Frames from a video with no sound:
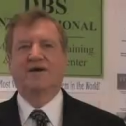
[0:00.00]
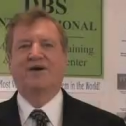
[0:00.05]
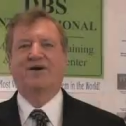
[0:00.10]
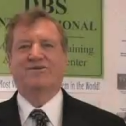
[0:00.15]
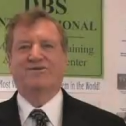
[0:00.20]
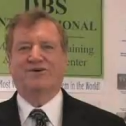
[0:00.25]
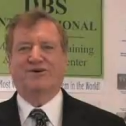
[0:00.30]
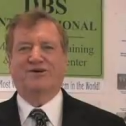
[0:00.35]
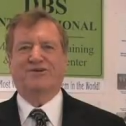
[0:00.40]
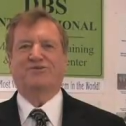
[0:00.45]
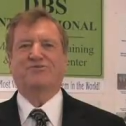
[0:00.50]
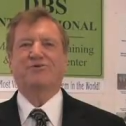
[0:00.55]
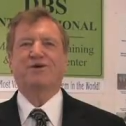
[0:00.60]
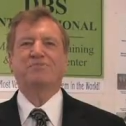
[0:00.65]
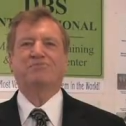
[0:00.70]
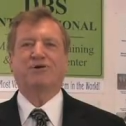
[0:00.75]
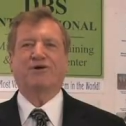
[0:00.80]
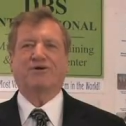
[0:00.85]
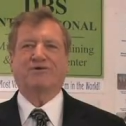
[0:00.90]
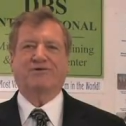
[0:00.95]
There are 3
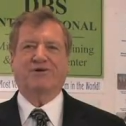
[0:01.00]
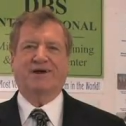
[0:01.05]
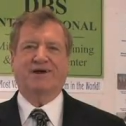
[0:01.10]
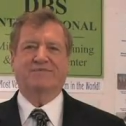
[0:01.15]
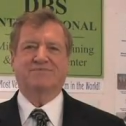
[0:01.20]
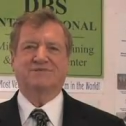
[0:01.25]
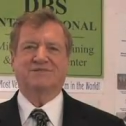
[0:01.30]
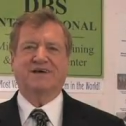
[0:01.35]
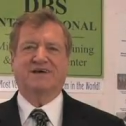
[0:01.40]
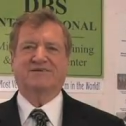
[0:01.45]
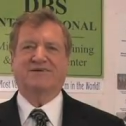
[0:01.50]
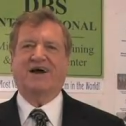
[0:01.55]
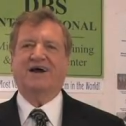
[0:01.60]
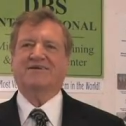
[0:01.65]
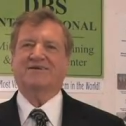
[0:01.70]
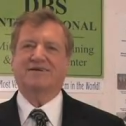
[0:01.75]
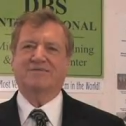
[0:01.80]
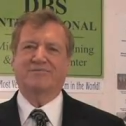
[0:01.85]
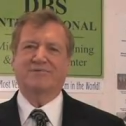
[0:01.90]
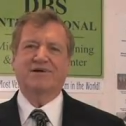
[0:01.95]
programs that
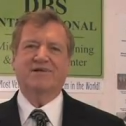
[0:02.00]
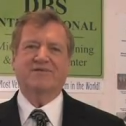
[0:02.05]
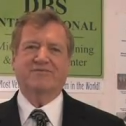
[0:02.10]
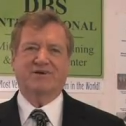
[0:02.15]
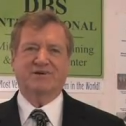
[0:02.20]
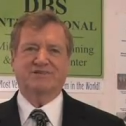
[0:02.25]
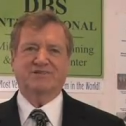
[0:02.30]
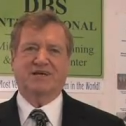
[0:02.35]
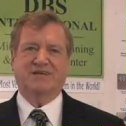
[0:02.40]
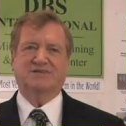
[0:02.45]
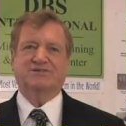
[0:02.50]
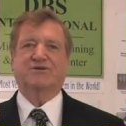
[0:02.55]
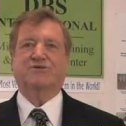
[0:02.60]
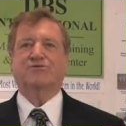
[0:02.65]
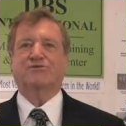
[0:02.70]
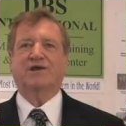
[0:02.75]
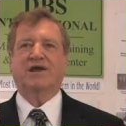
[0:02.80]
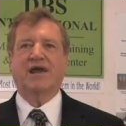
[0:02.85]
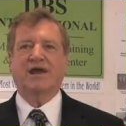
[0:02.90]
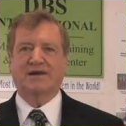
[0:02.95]
Dr. Milovich has
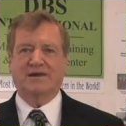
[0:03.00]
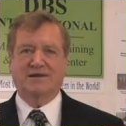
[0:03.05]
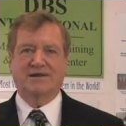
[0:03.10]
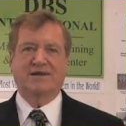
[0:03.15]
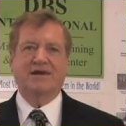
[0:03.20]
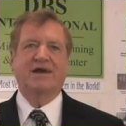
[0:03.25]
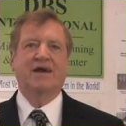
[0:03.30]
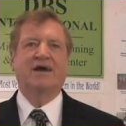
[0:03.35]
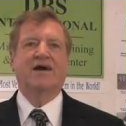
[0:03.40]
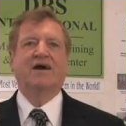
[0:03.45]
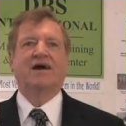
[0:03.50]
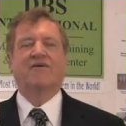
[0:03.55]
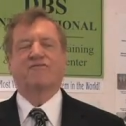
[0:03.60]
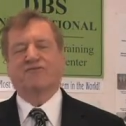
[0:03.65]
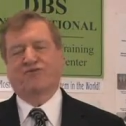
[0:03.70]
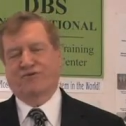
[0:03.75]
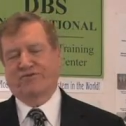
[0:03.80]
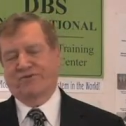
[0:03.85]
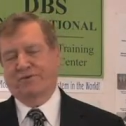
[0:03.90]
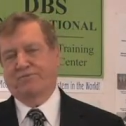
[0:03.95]
created
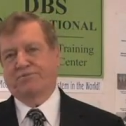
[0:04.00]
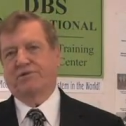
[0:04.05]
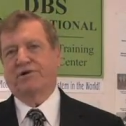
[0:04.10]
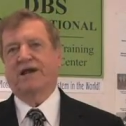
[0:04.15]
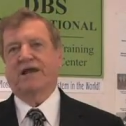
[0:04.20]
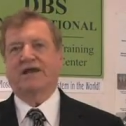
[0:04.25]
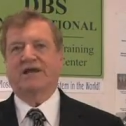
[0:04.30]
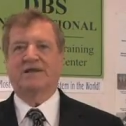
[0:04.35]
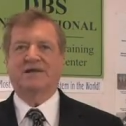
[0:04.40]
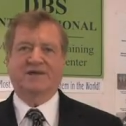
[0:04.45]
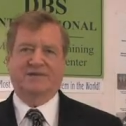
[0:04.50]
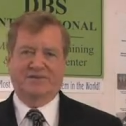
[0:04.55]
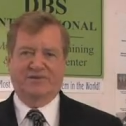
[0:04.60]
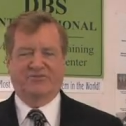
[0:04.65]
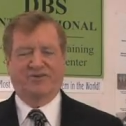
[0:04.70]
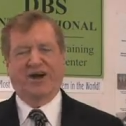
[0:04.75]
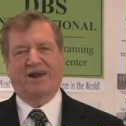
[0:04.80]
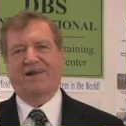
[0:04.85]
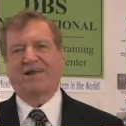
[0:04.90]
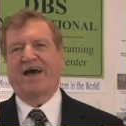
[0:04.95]
for the brain in the
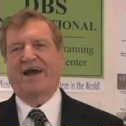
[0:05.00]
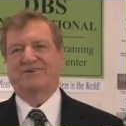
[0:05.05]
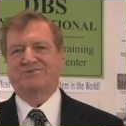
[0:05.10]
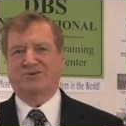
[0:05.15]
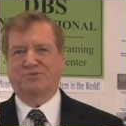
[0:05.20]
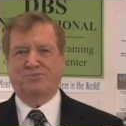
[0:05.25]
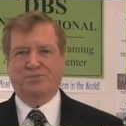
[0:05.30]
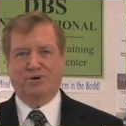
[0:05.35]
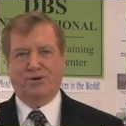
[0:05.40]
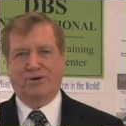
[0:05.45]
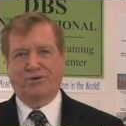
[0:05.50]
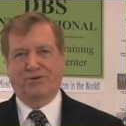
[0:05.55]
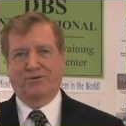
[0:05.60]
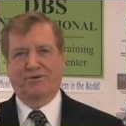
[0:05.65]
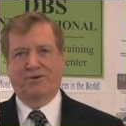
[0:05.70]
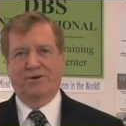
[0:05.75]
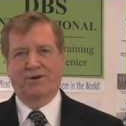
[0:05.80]
Vitalizer Pro.